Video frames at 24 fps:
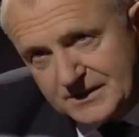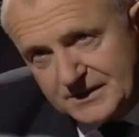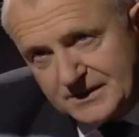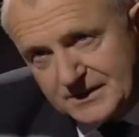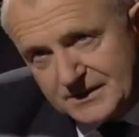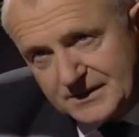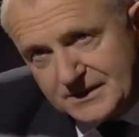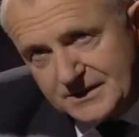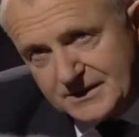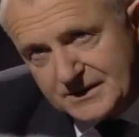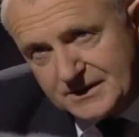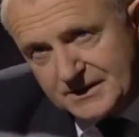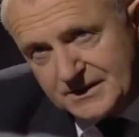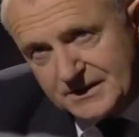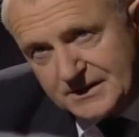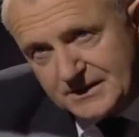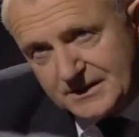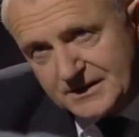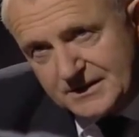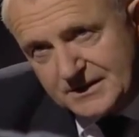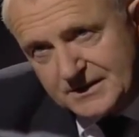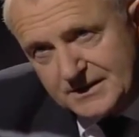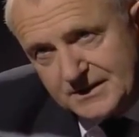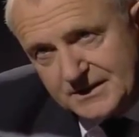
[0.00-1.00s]

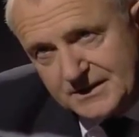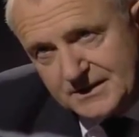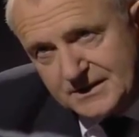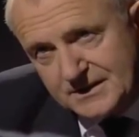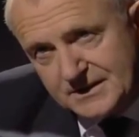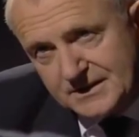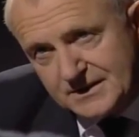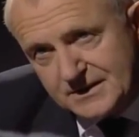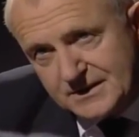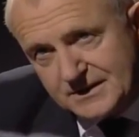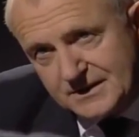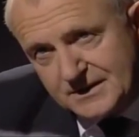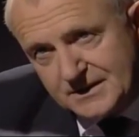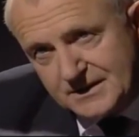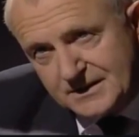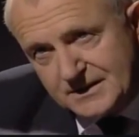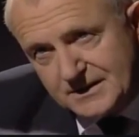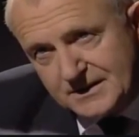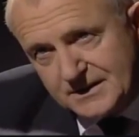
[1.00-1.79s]
Nothing is said.